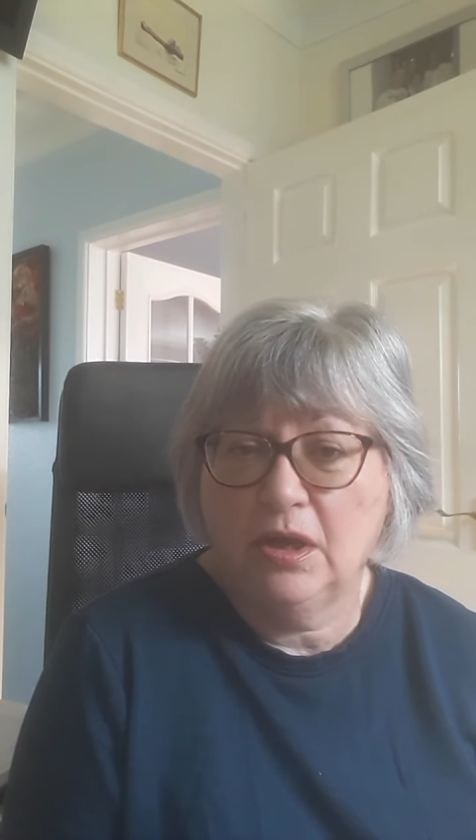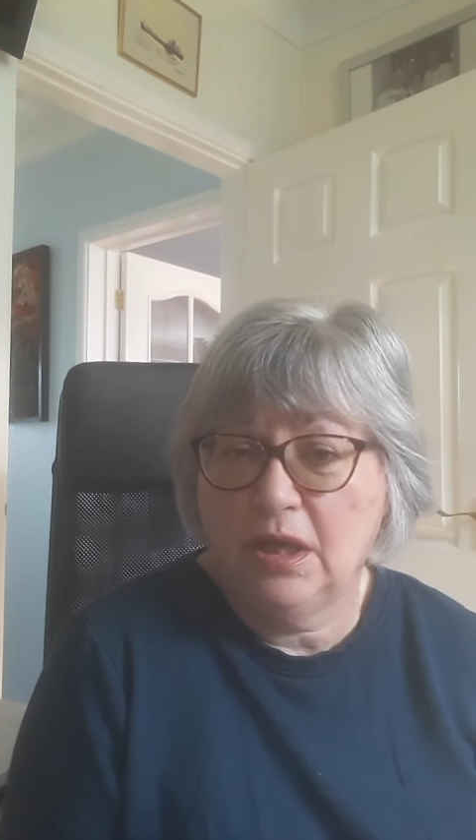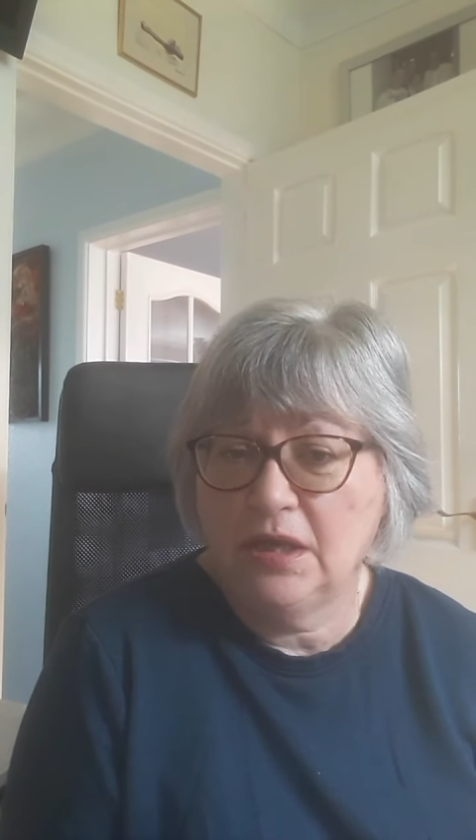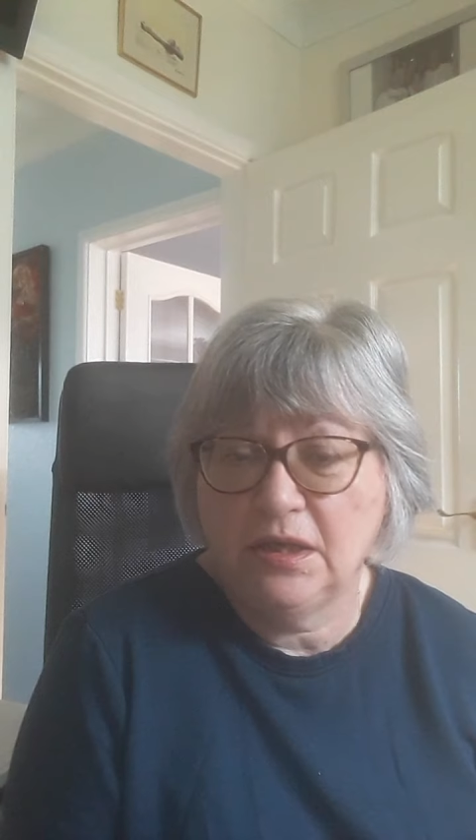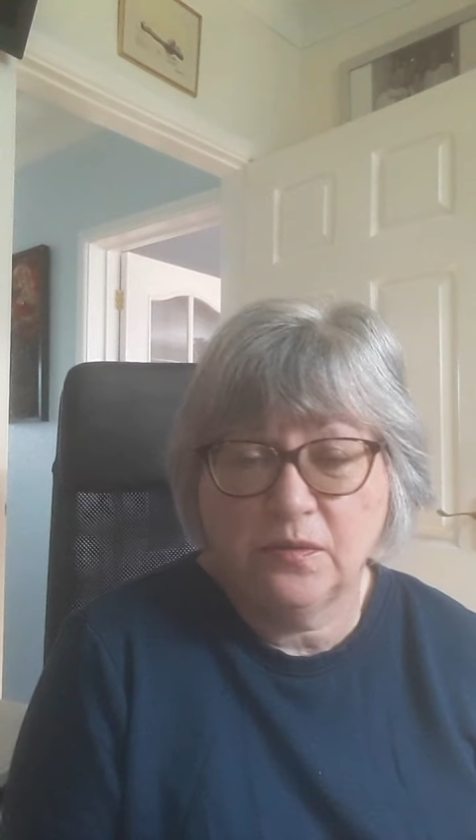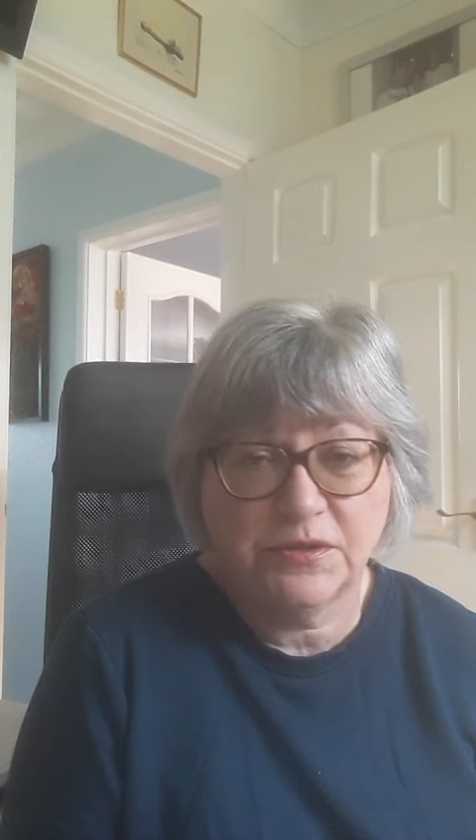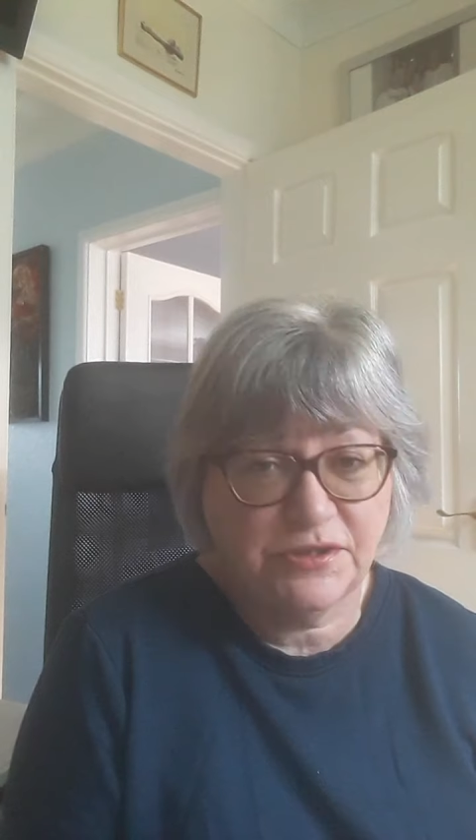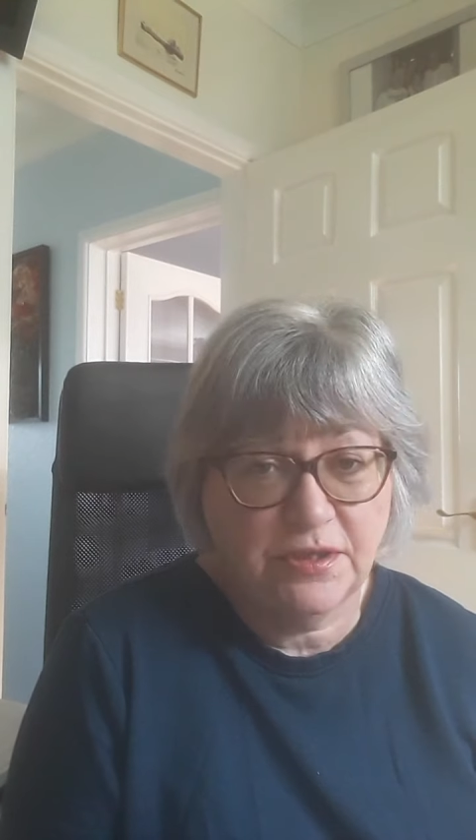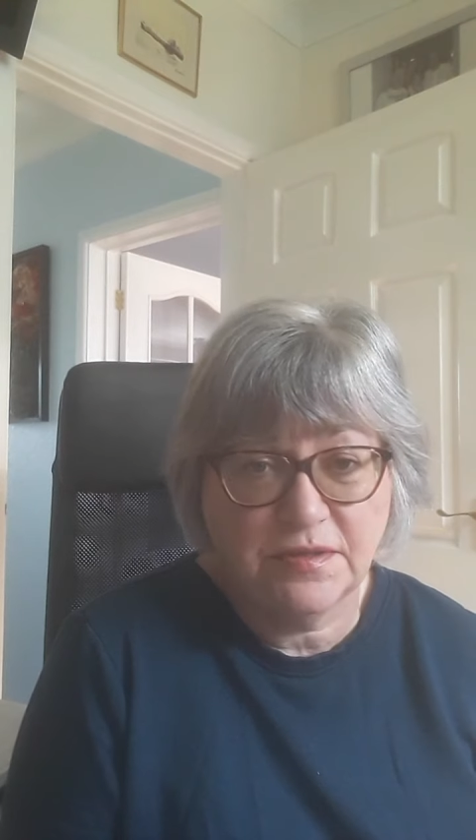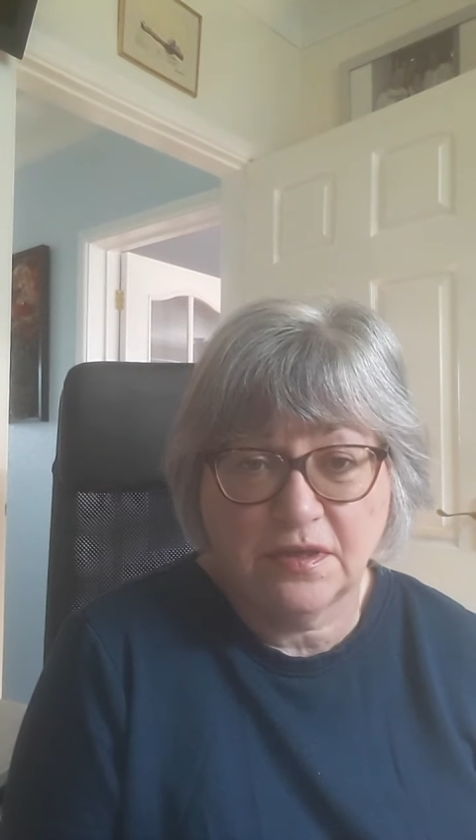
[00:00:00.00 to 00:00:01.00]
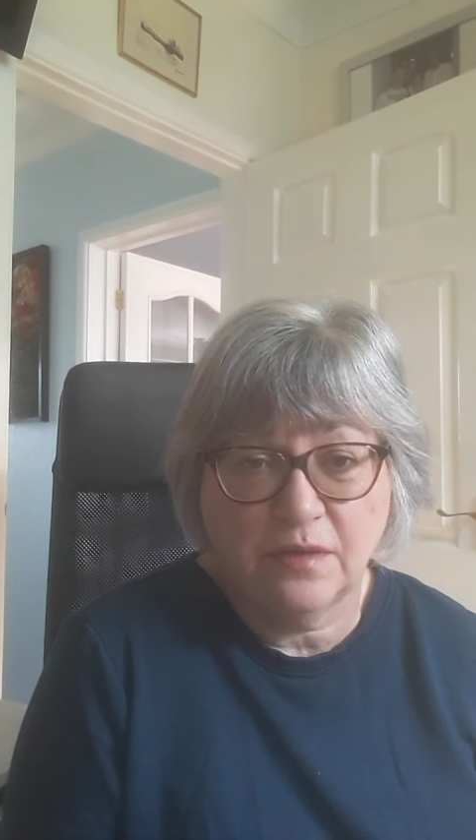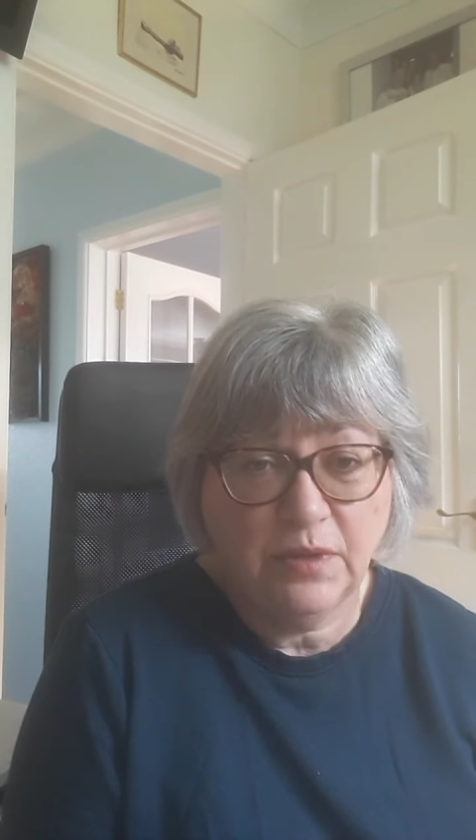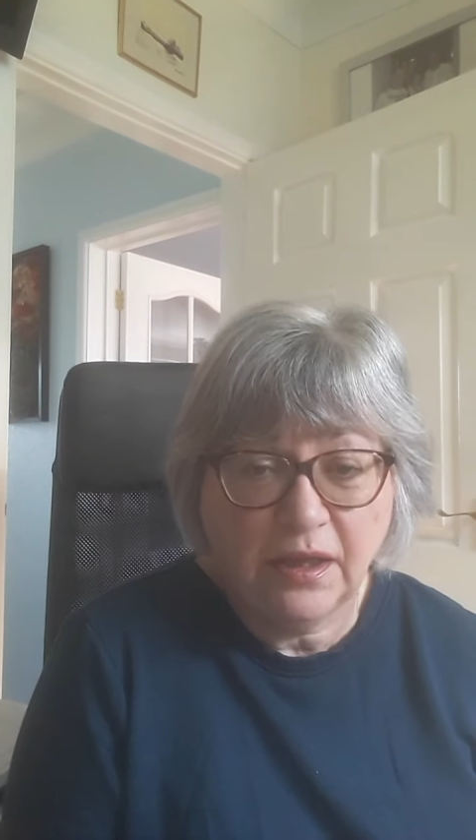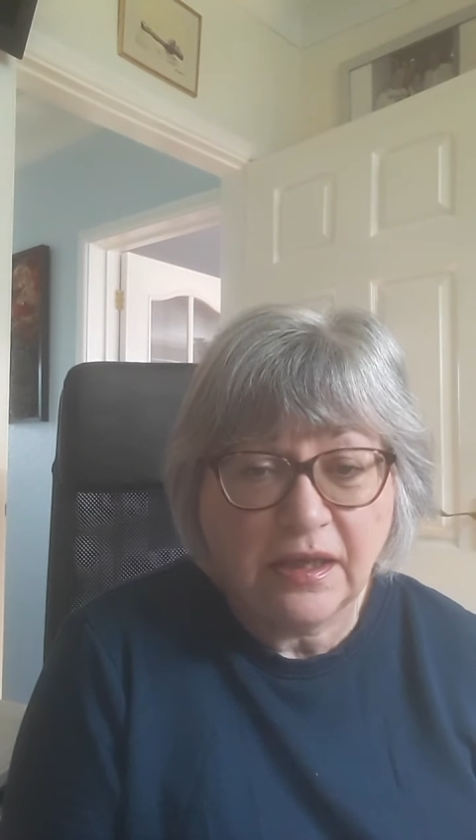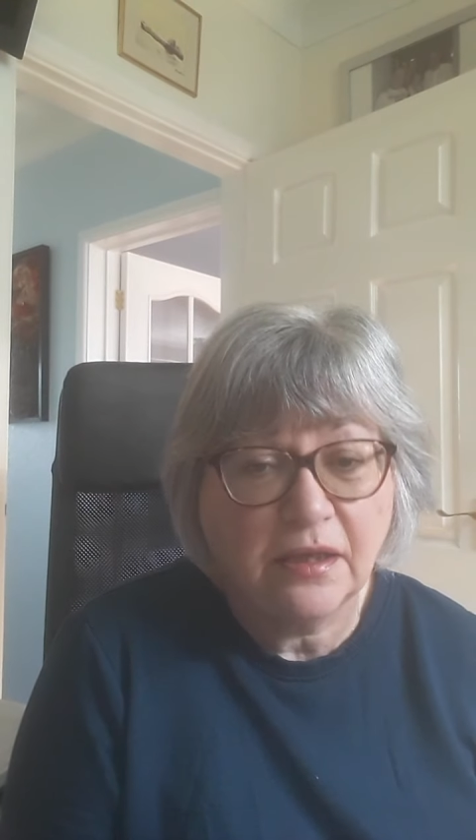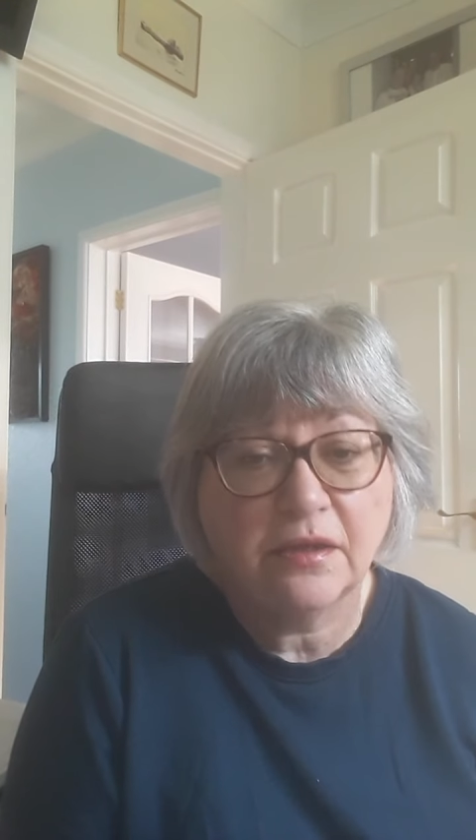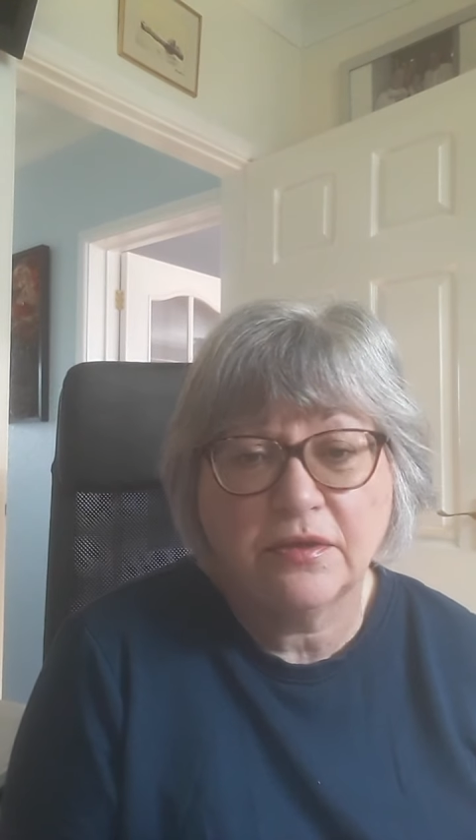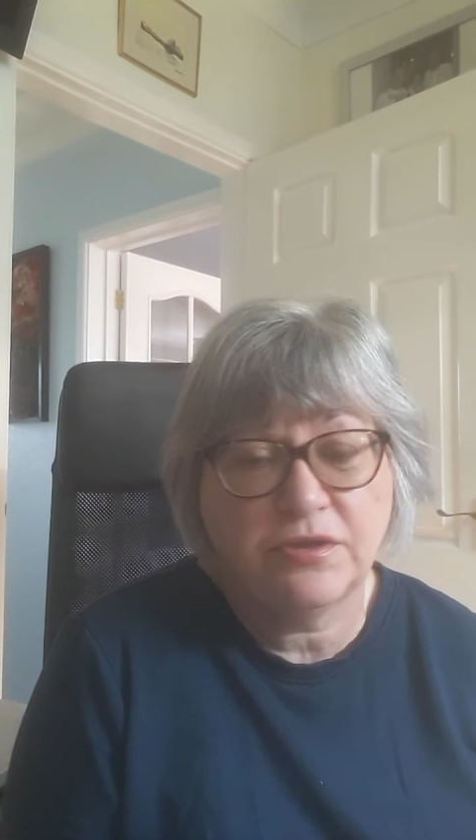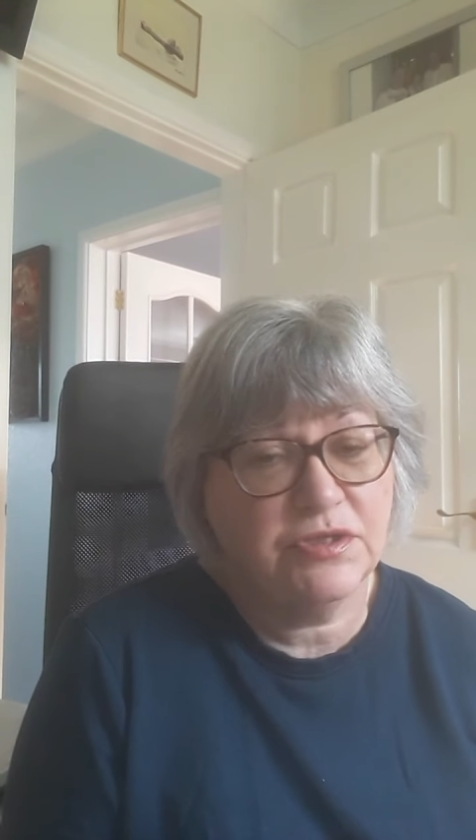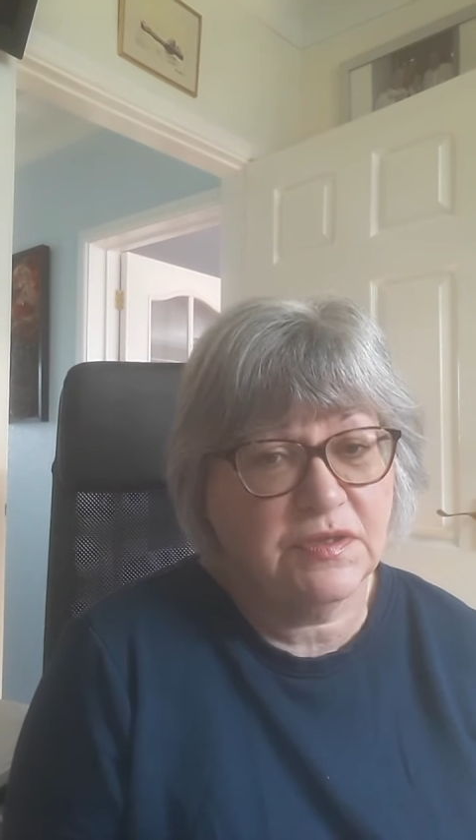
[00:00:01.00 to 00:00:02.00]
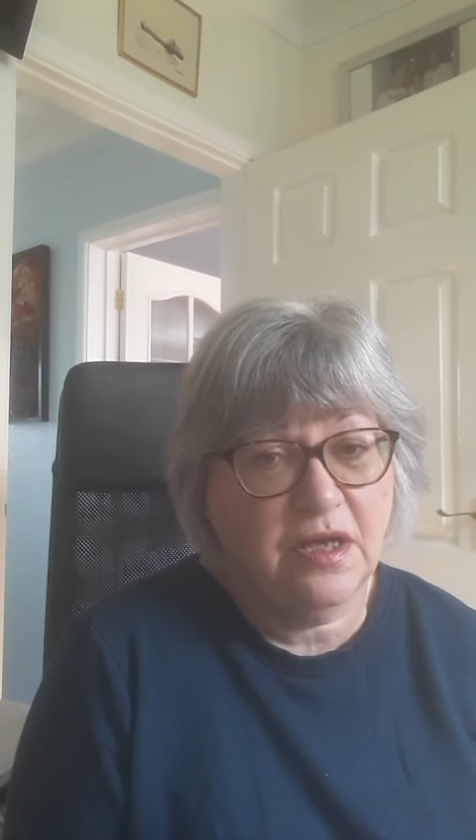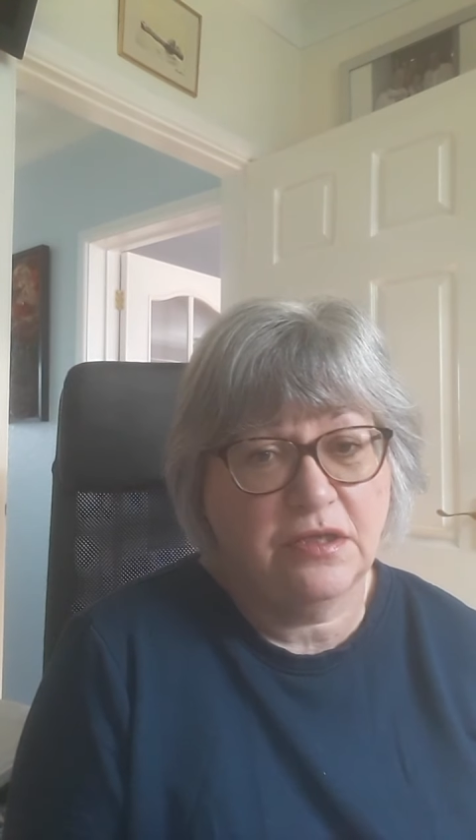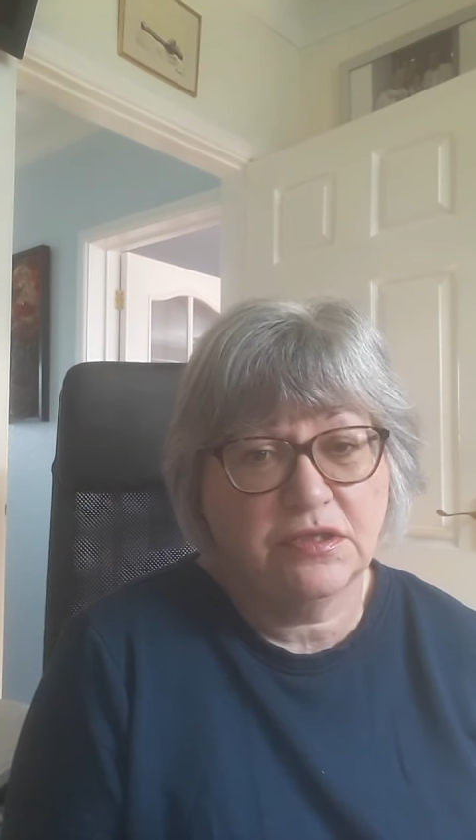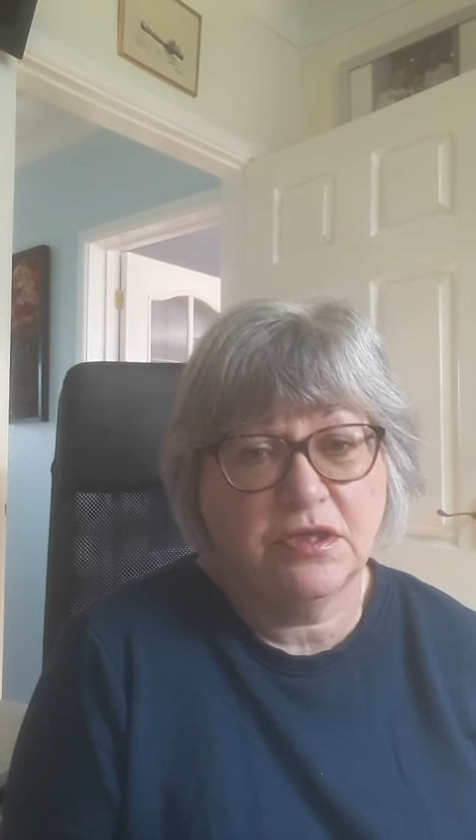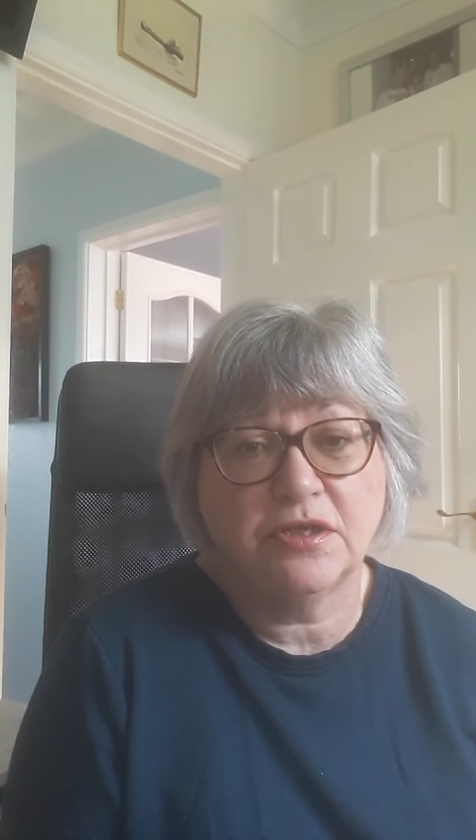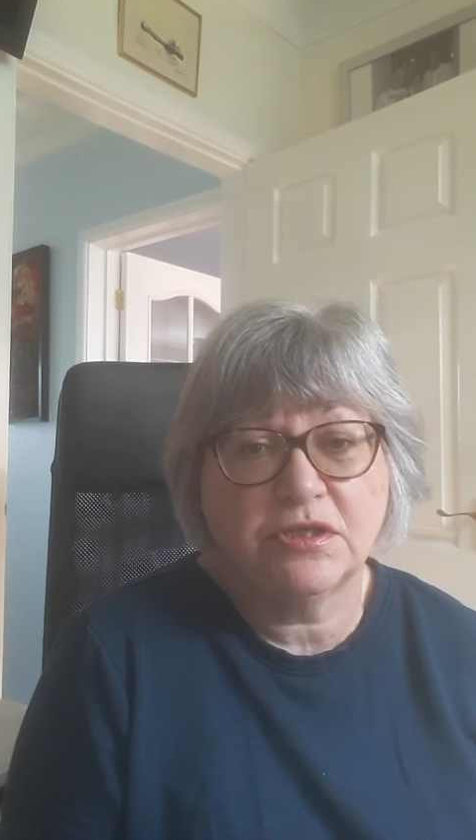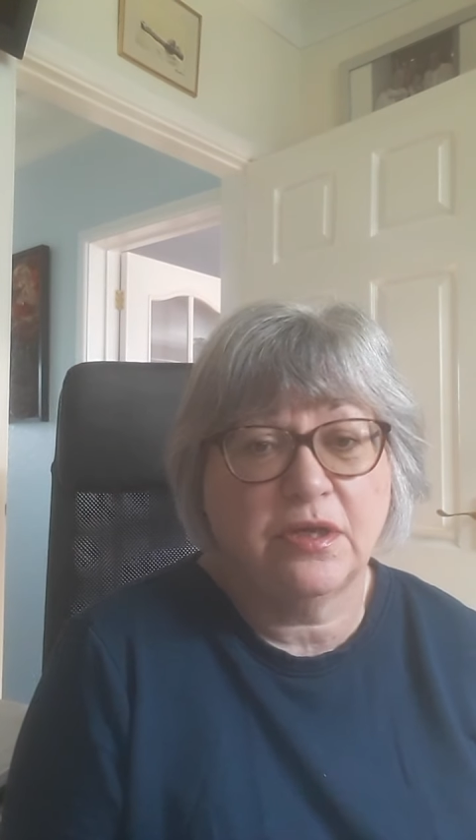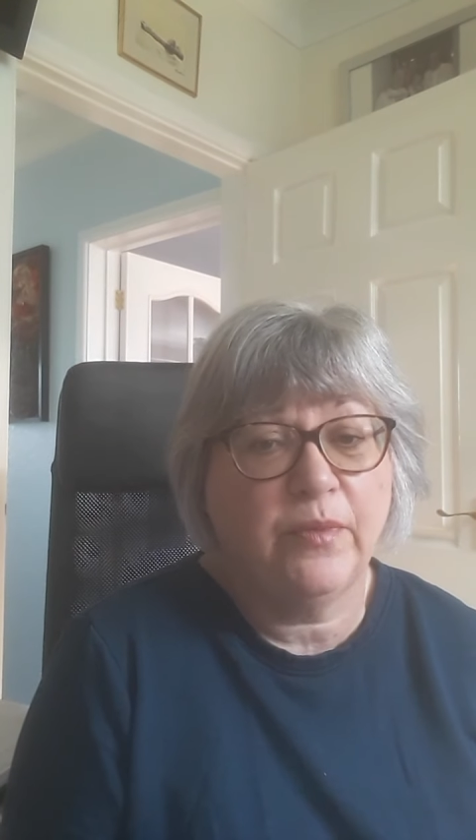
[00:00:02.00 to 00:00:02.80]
any questions, I'm here. Just get in touch.